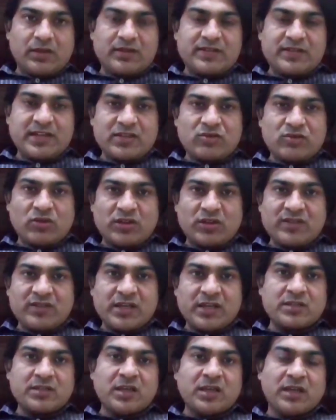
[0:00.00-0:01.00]
recess or
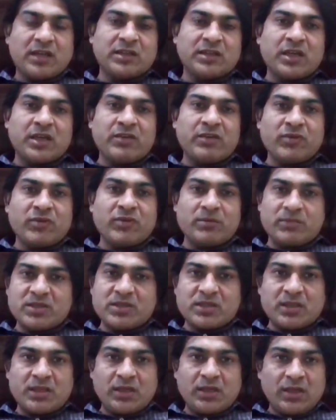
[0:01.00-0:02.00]
resect the other eye, one
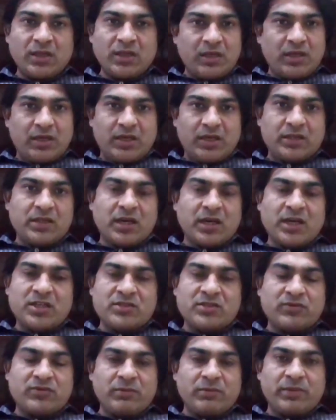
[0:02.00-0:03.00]
muscle, and the
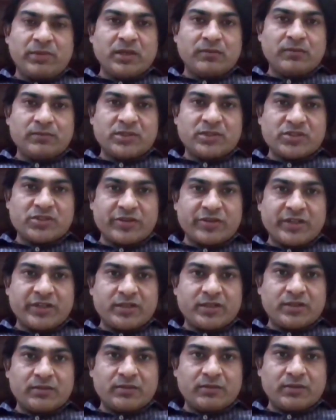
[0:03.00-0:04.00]
eyes will become
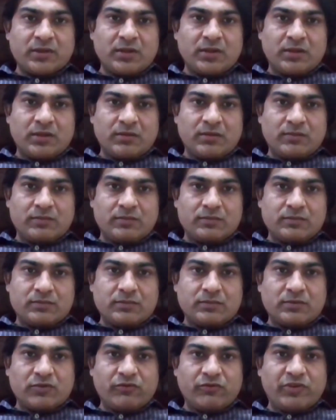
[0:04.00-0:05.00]
straight.
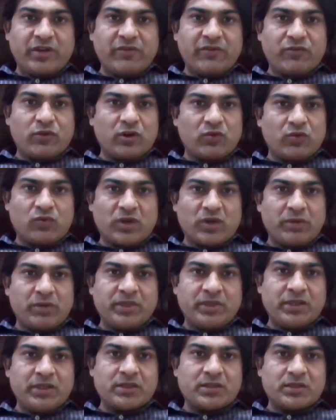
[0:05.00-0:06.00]
We have got
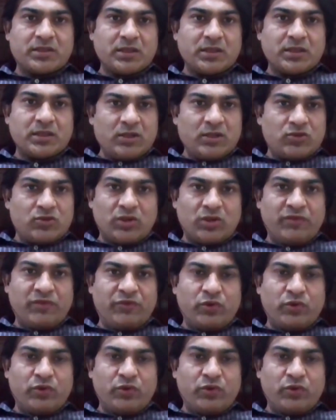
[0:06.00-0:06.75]
1 minute, so